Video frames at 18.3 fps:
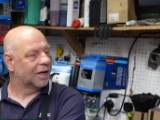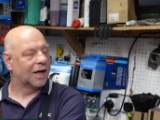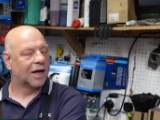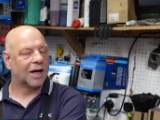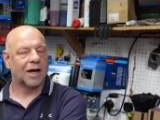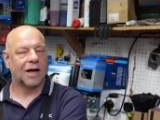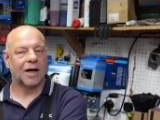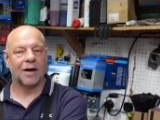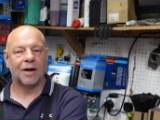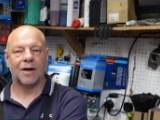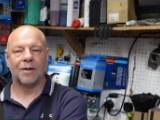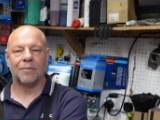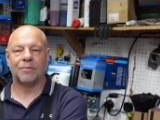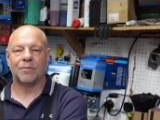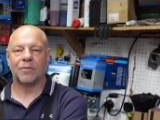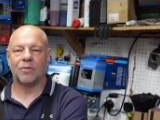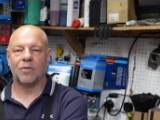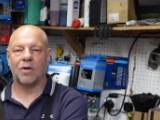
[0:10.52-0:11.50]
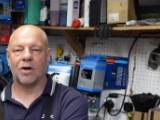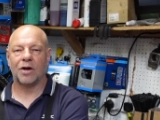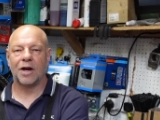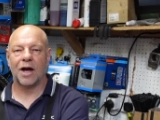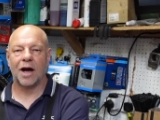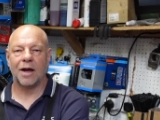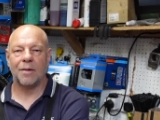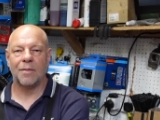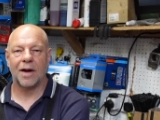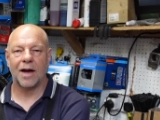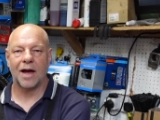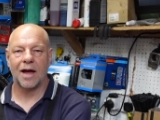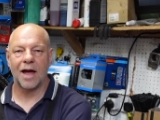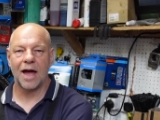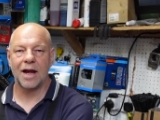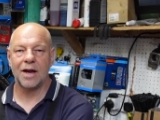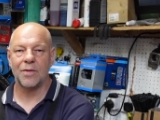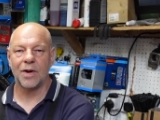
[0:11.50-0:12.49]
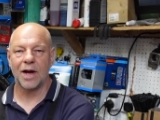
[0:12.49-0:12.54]
Um, what a nightmare.
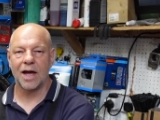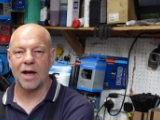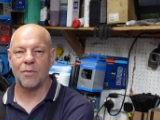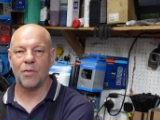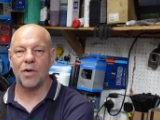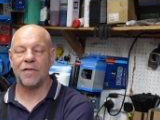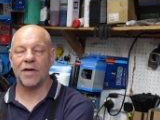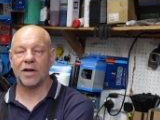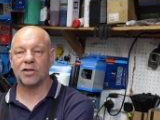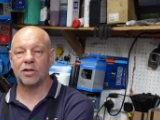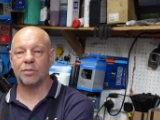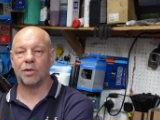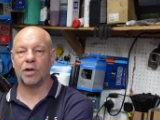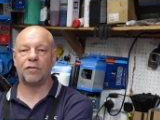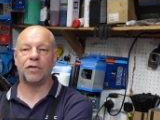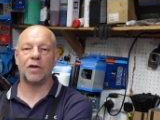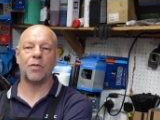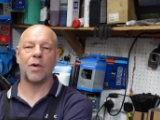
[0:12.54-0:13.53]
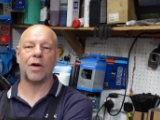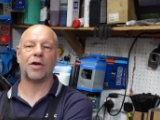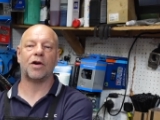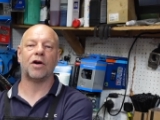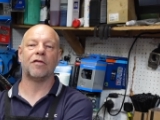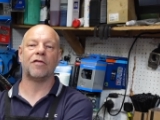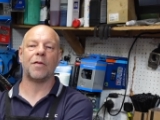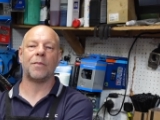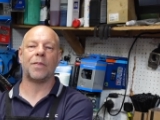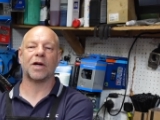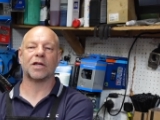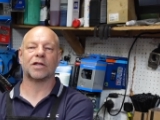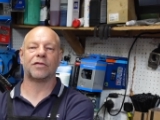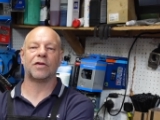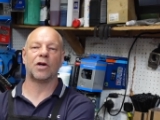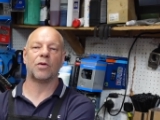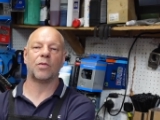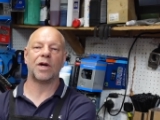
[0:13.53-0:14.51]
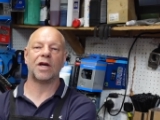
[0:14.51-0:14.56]
Anyway, we've had some lovely weather over the past
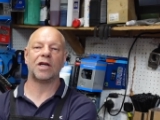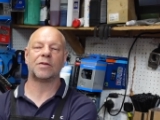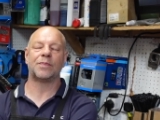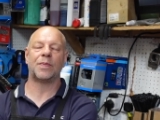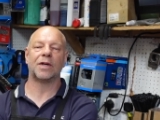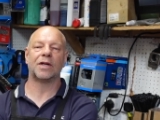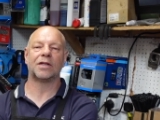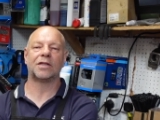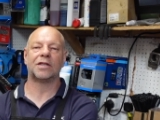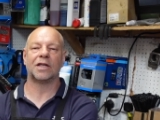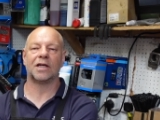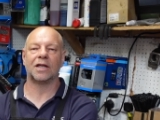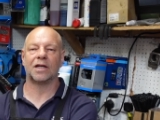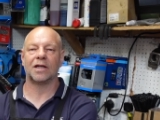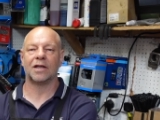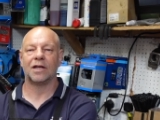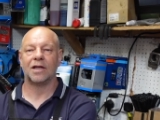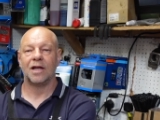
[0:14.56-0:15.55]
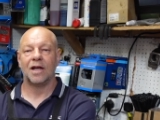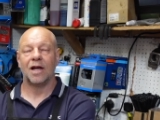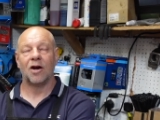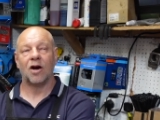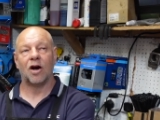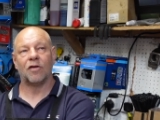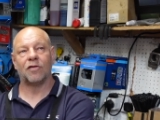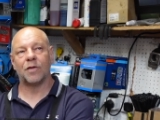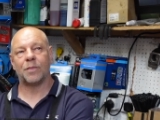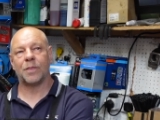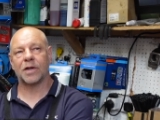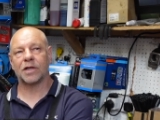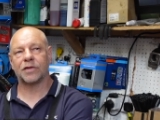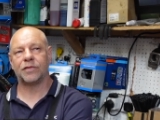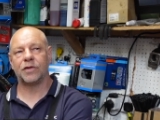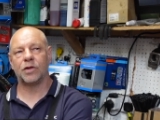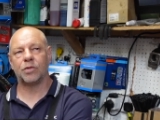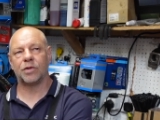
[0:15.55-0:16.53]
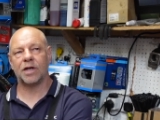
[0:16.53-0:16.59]
few weeks, but uh, over the
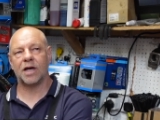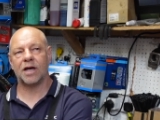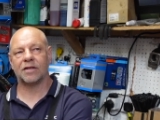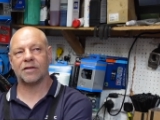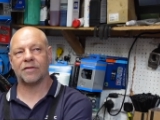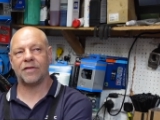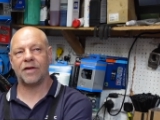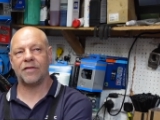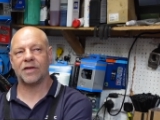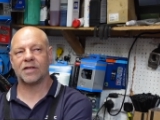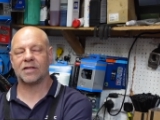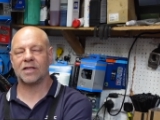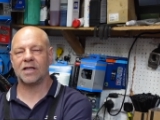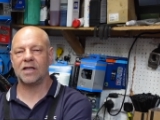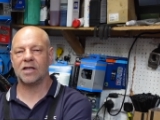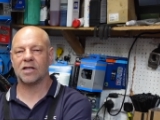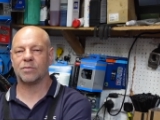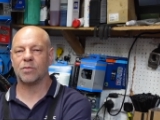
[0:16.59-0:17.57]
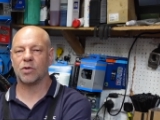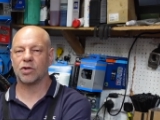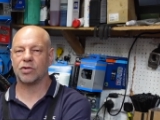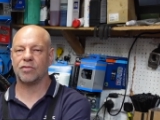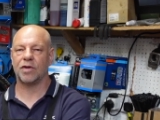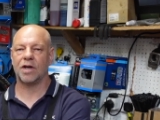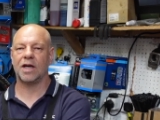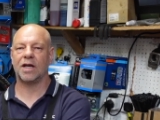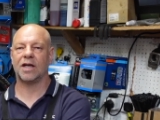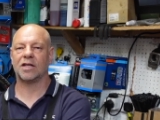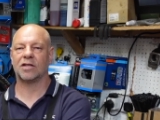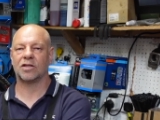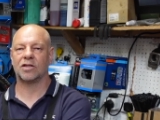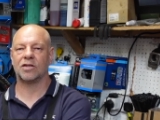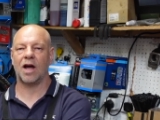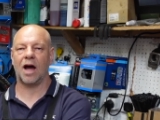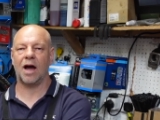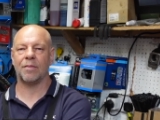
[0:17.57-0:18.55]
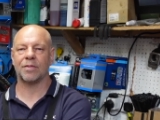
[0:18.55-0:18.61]
past few days, I've never seen as much rain.
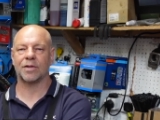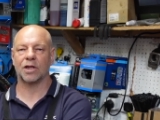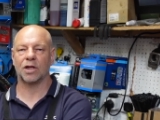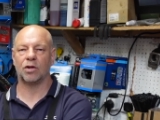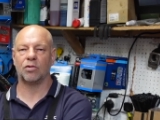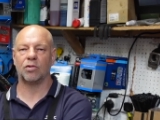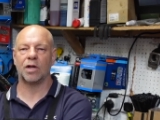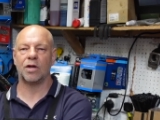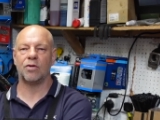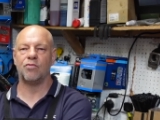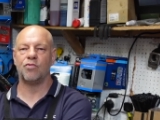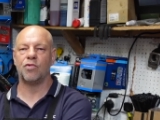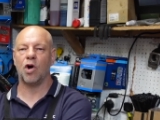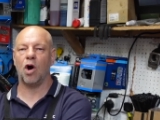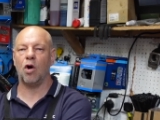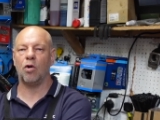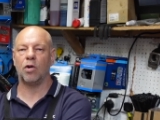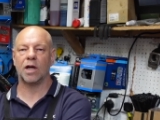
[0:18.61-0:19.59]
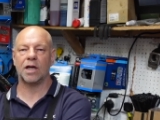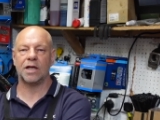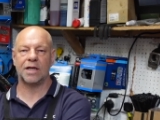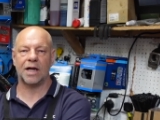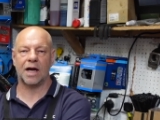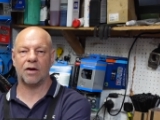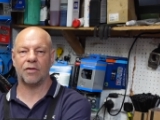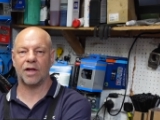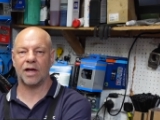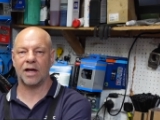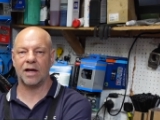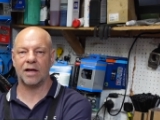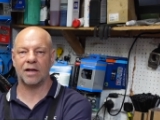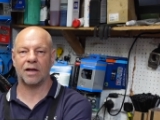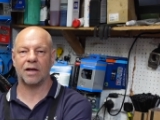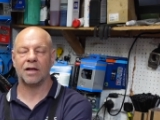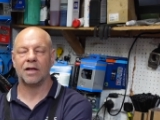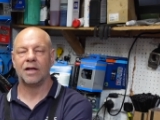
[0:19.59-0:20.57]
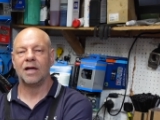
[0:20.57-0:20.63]
It's absolutely rolling down the
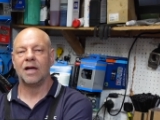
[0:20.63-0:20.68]
hill.